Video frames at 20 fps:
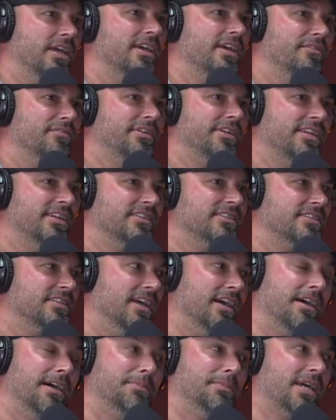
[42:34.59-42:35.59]
yeah, every year.
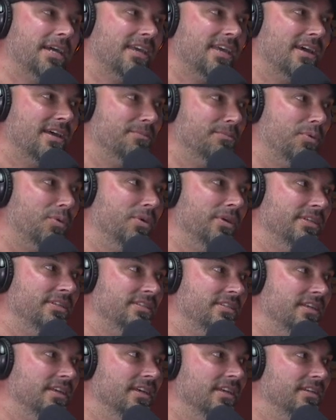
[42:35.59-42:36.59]
No, I'm not counting
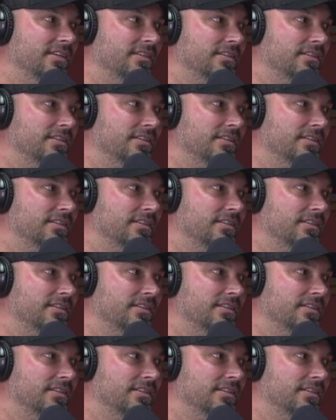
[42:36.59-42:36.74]
points yet.